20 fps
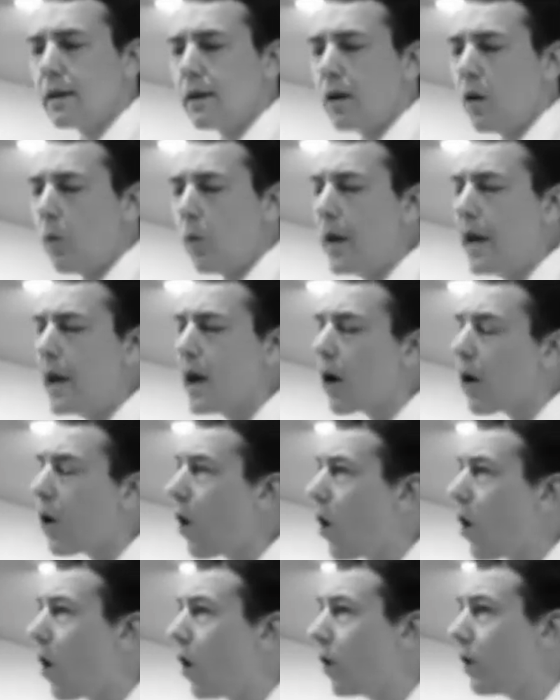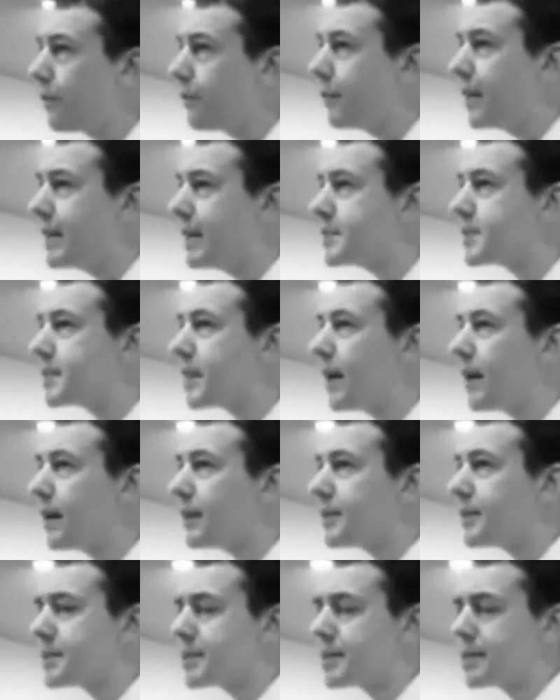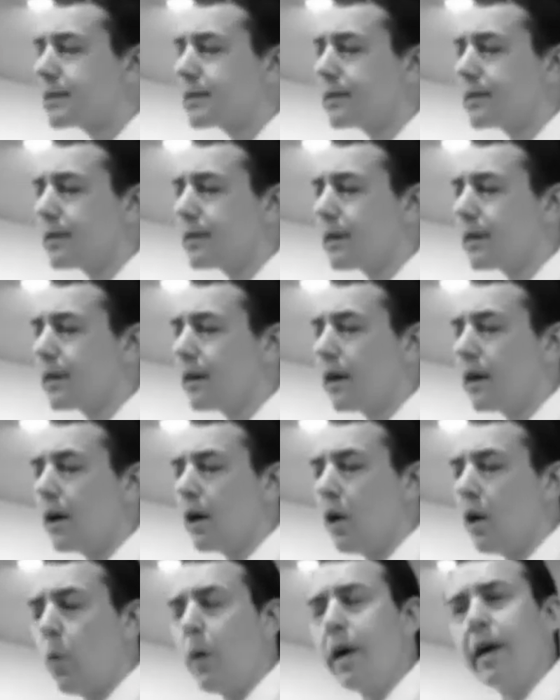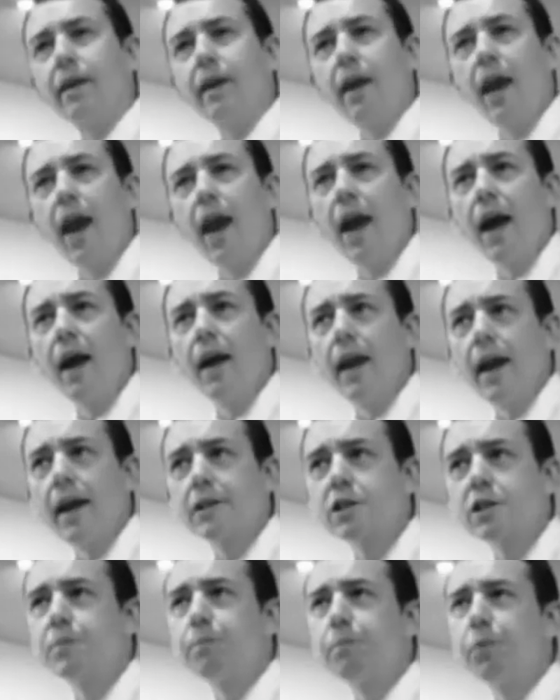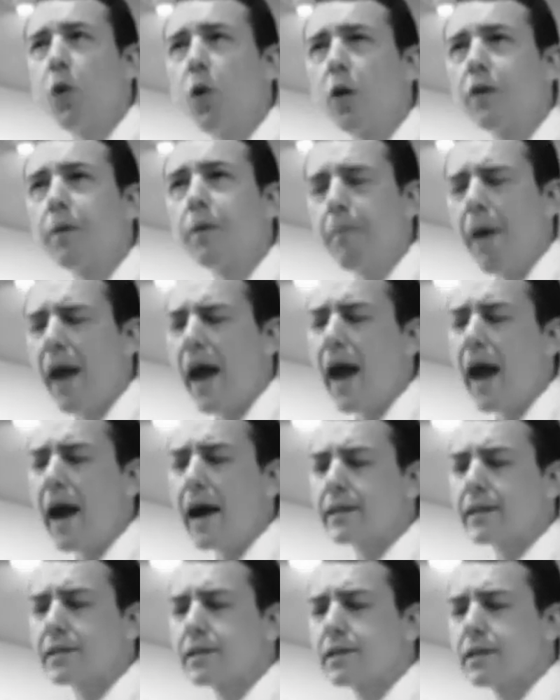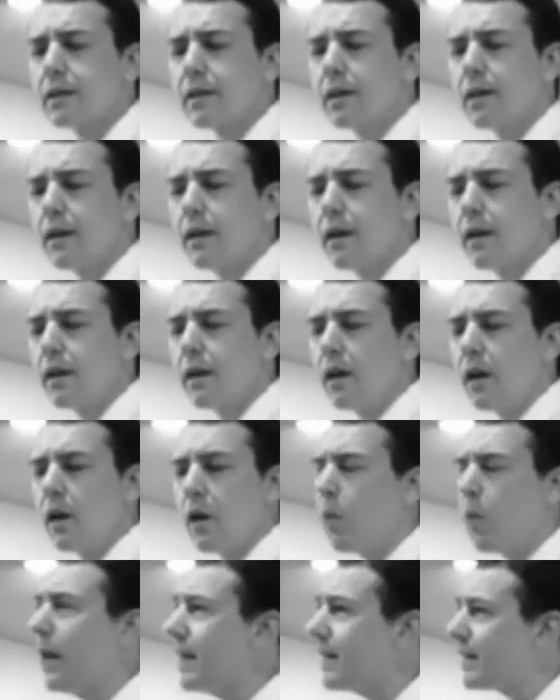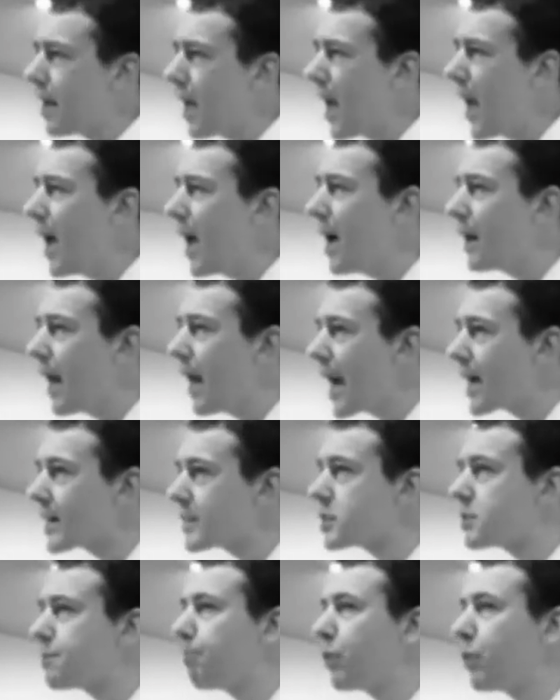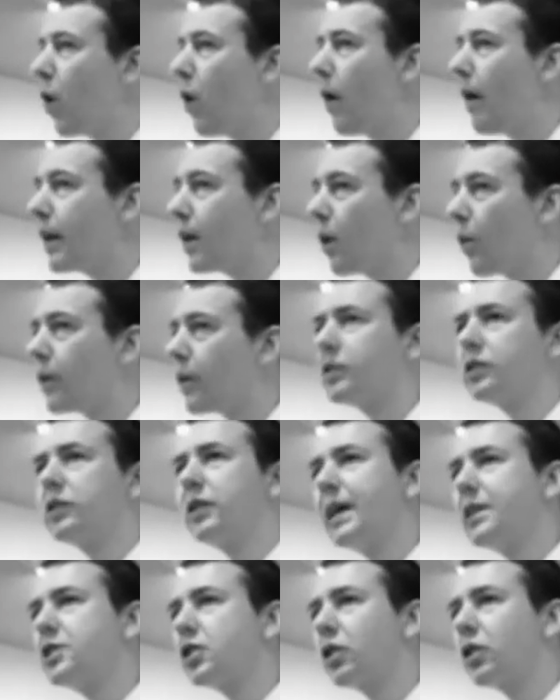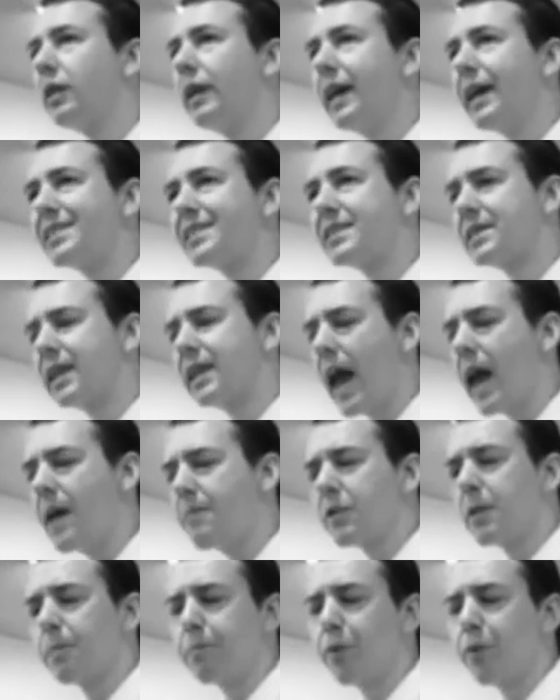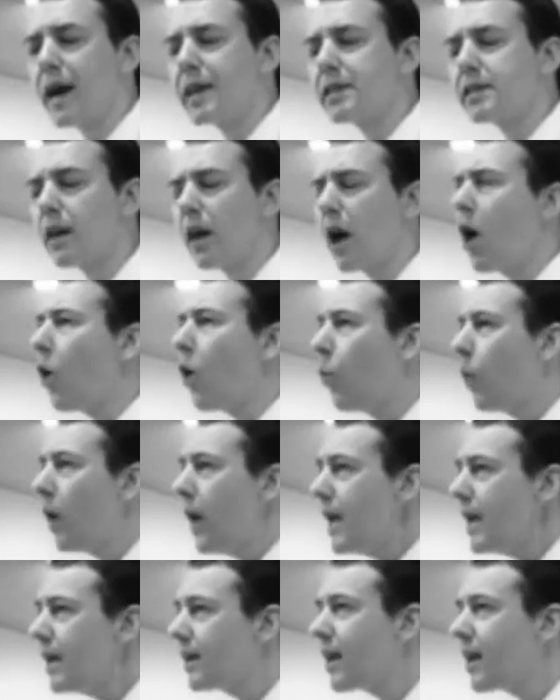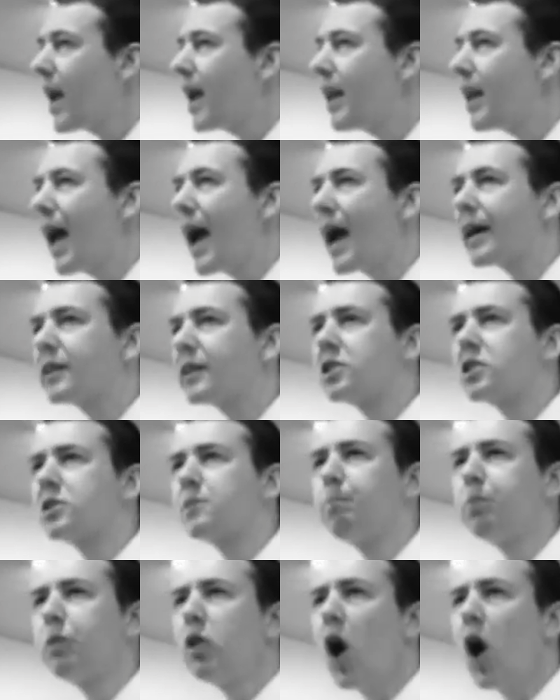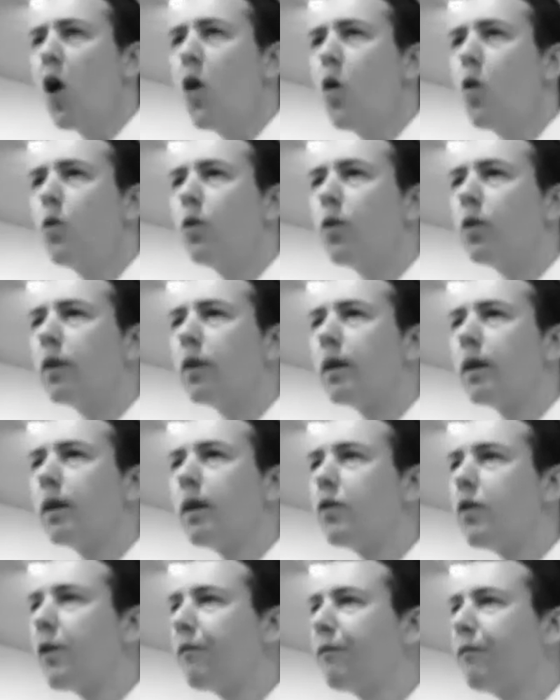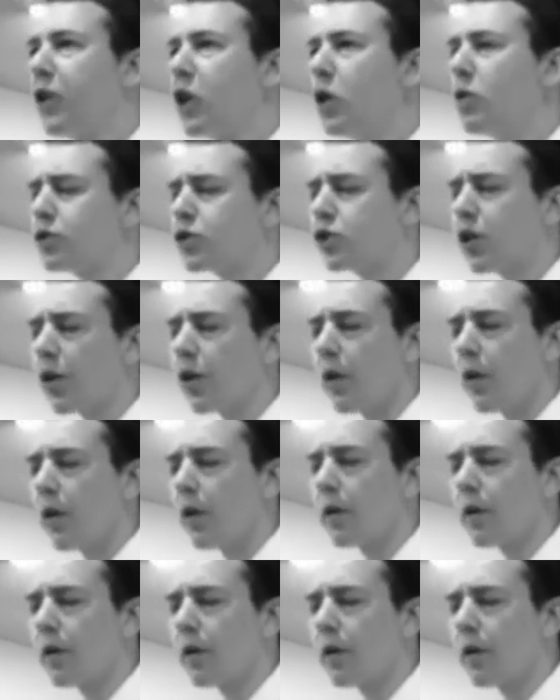We are all of these things. We can explore the past. We can exploit or digitally escape the present. We can explode the future.